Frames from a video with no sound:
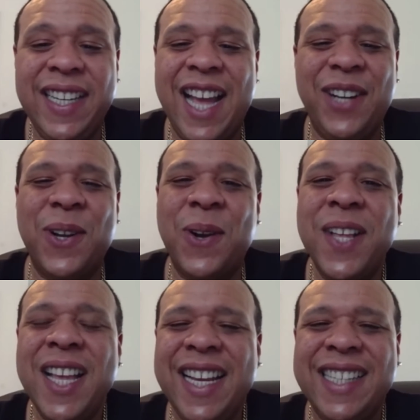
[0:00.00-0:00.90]
I don't know.
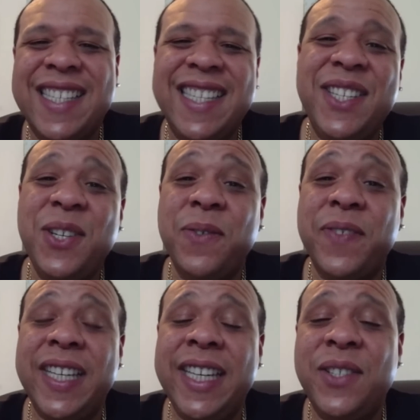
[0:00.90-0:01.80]
It's a
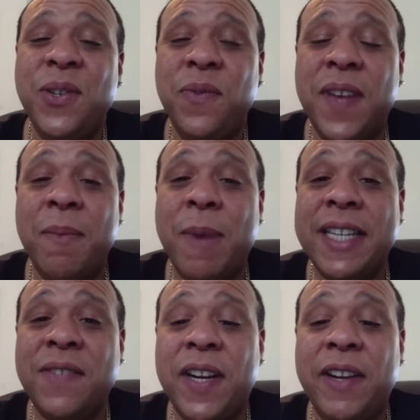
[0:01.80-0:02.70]
C2E2
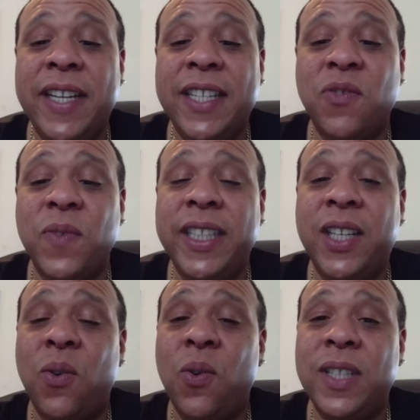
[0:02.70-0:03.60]
Venomized variant. It's really
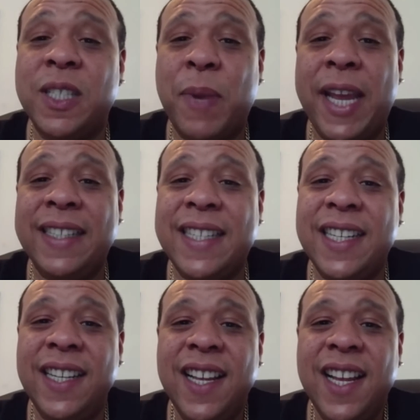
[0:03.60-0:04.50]
cool. It's
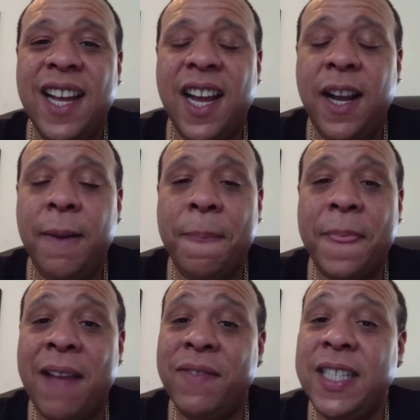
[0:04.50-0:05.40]
painted.
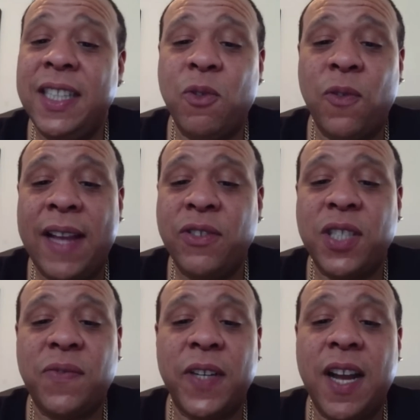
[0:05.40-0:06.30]
I've seen them around
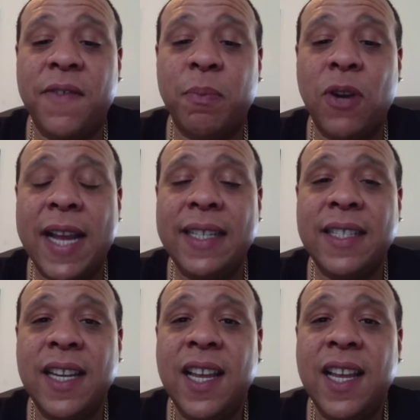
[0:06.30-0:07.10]
just for cover price.